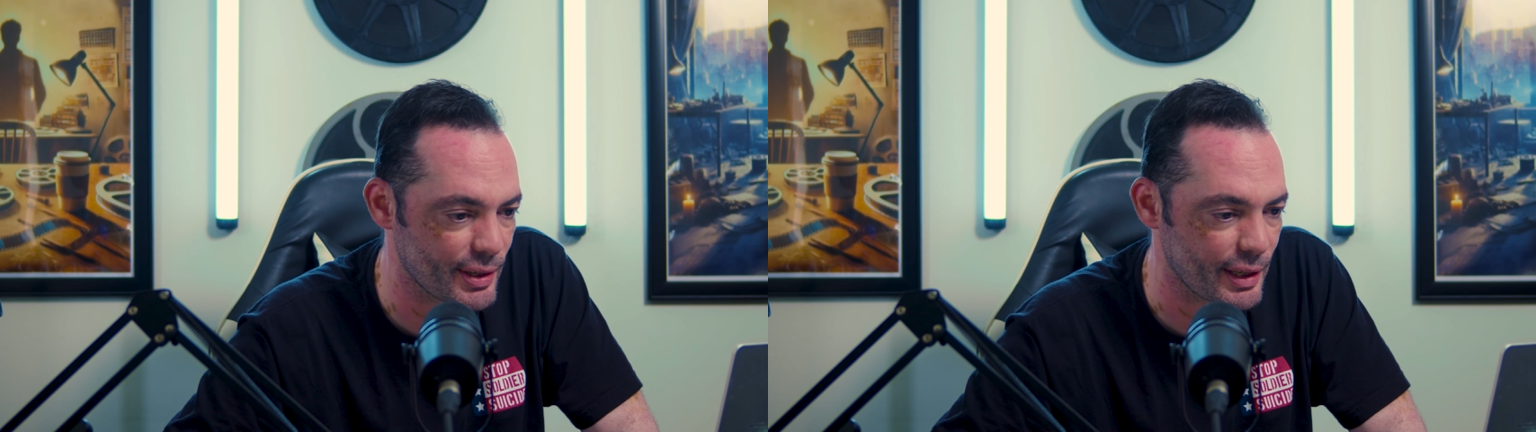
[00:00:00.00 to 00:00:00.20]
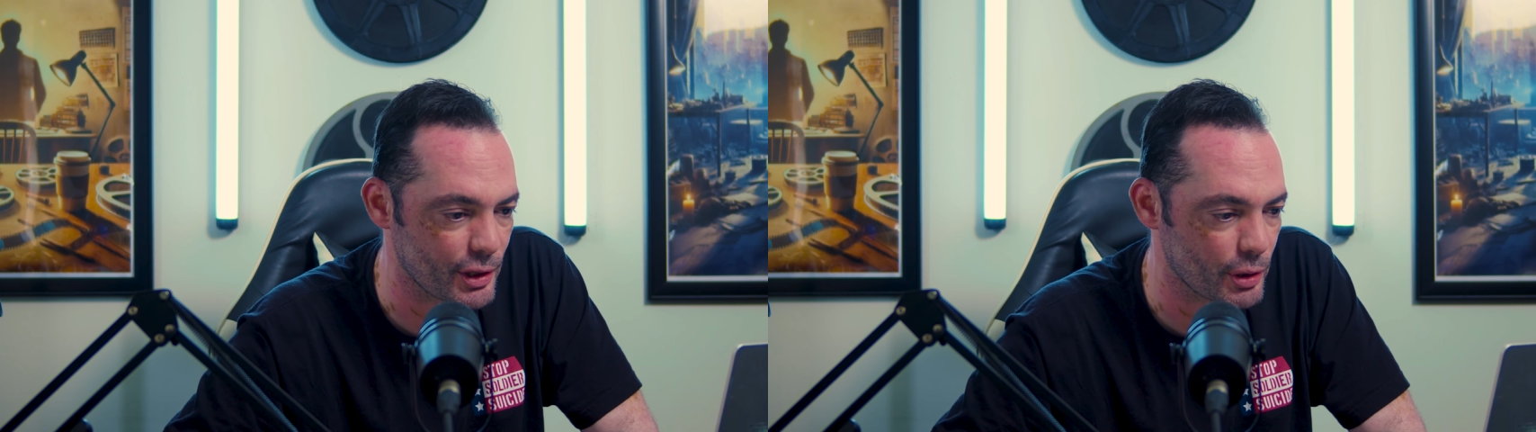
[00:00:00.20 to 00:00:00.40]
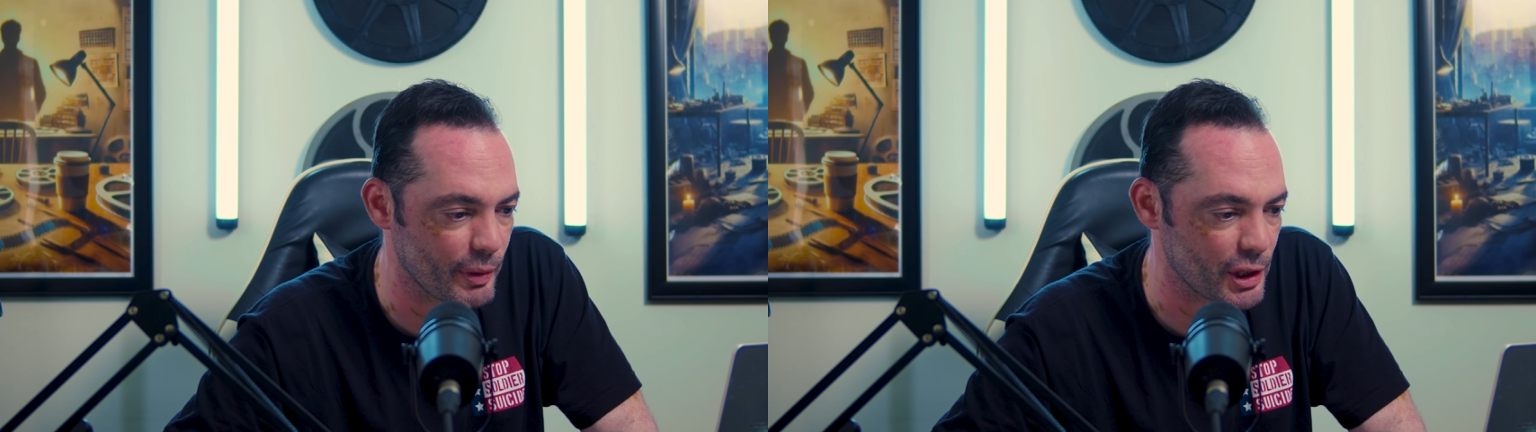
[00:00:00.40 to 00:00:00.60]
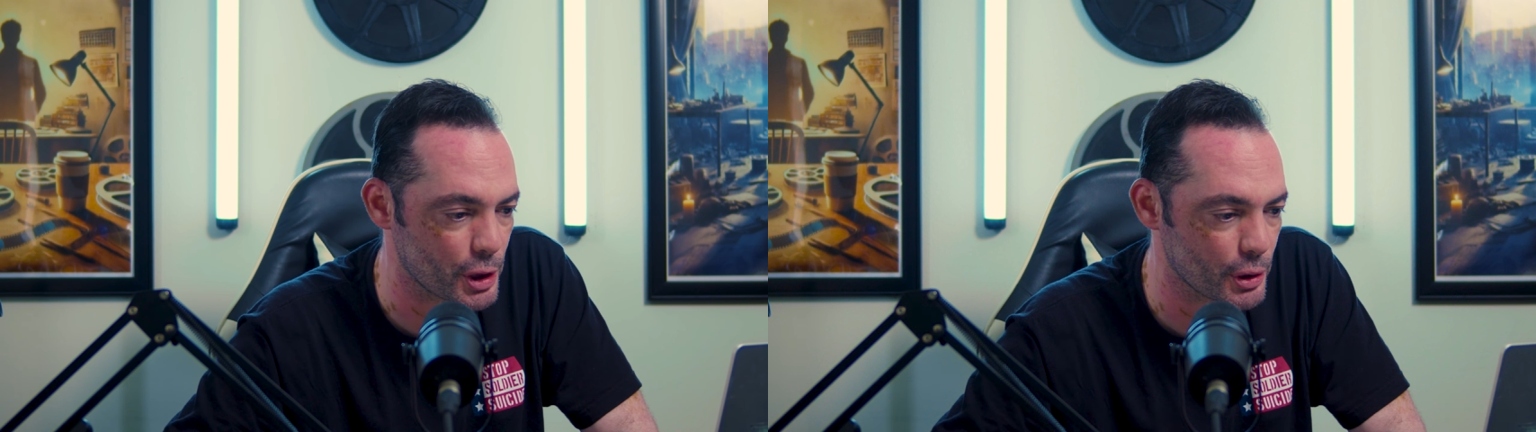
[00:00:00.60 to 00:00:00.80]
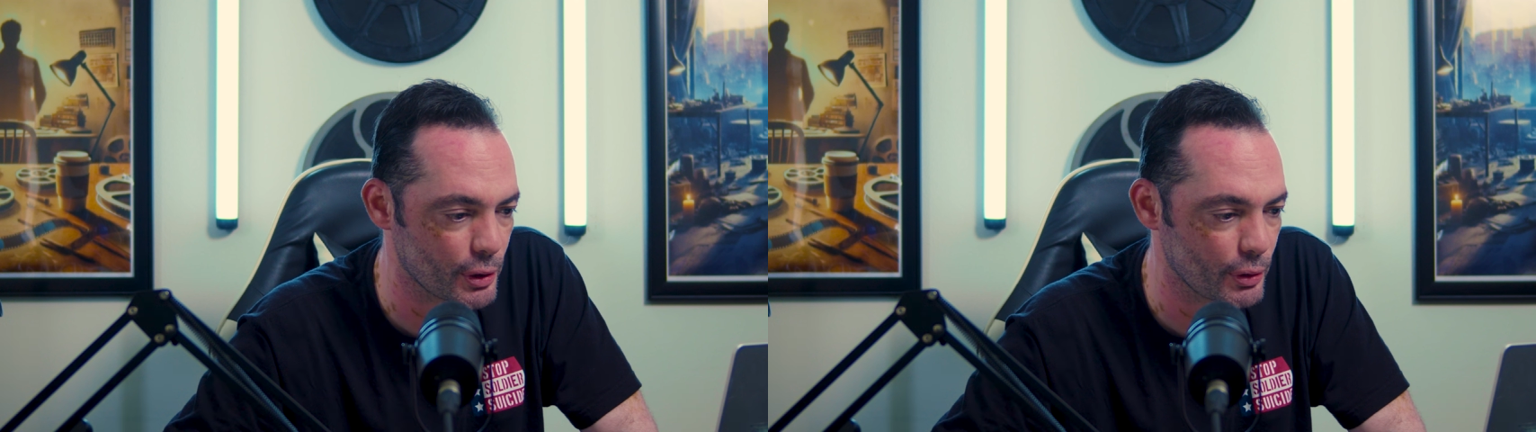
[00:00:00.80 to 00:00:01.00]
thing to make
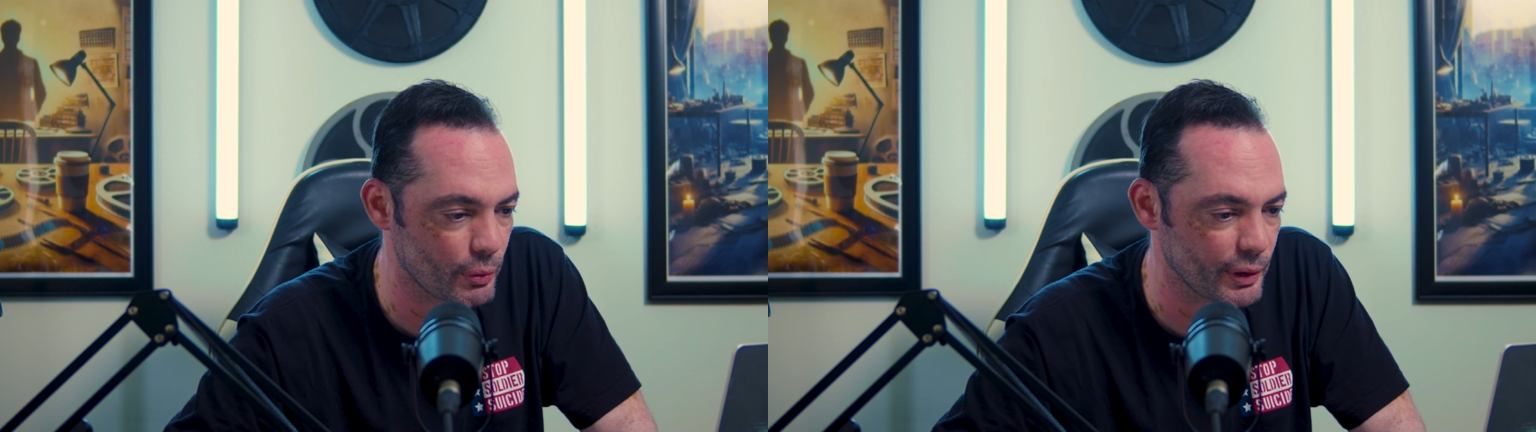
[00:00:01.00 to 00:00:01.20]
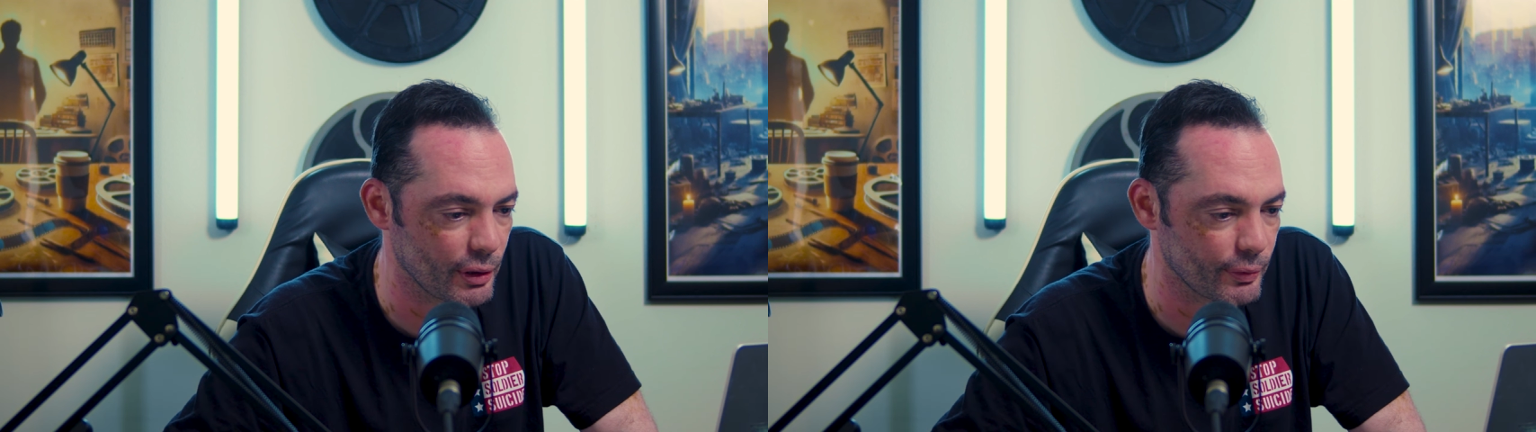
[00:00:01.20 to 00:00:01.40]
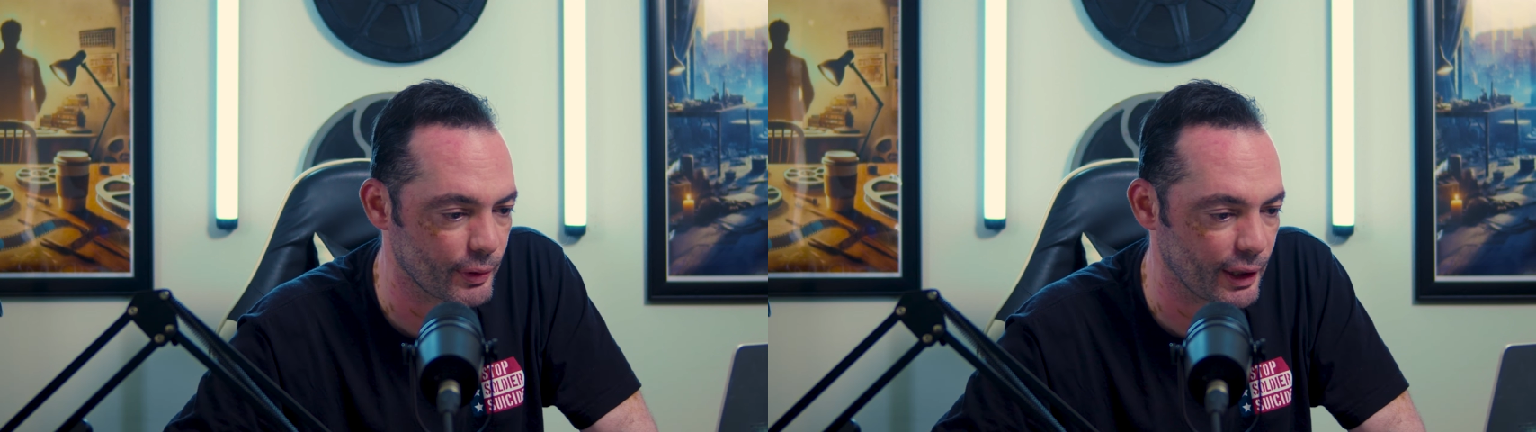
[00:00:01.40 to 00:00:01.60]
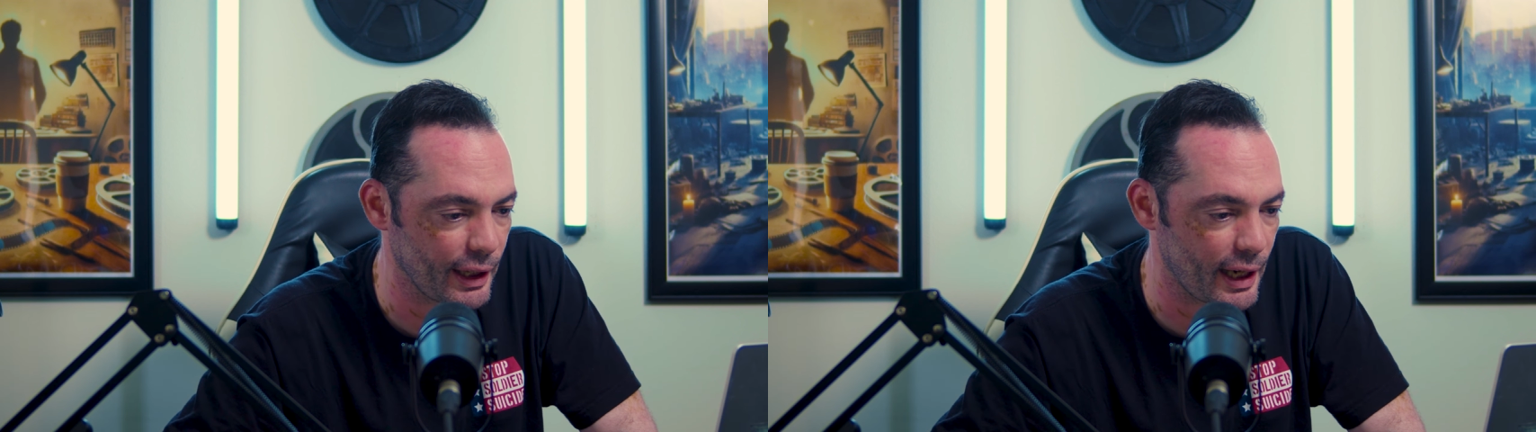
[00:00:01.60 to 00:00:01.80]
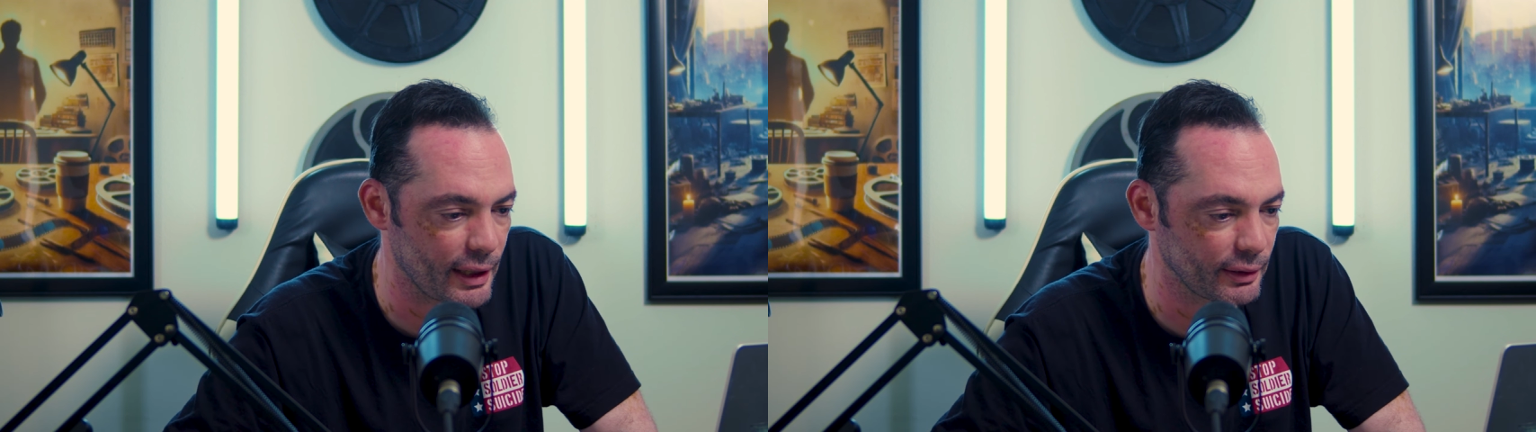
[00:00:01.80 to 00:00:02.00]
sure we don't
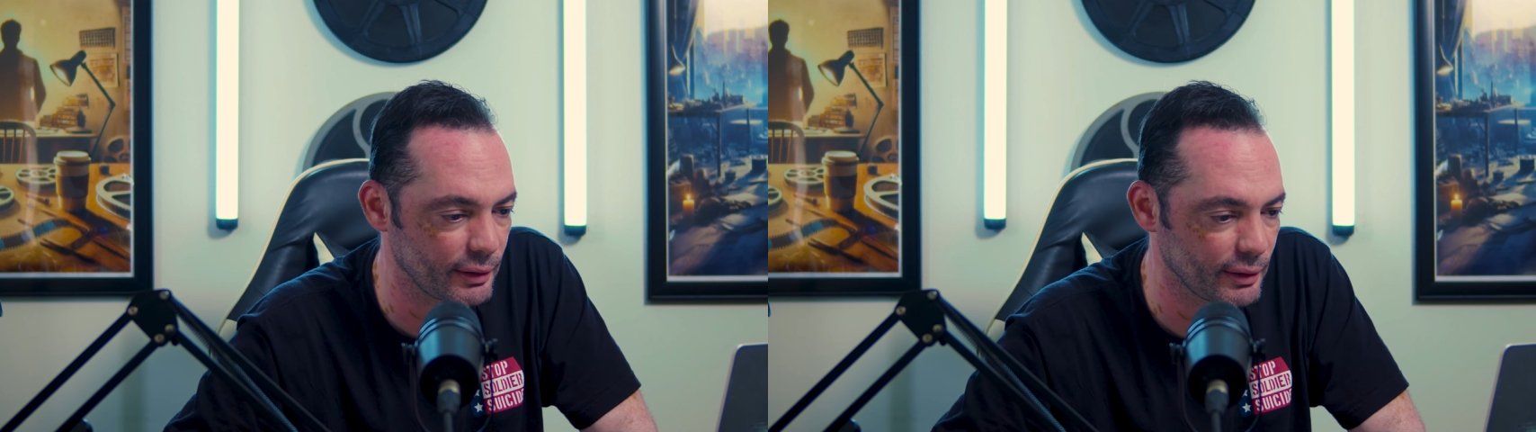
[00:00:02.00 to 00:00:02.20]
forget.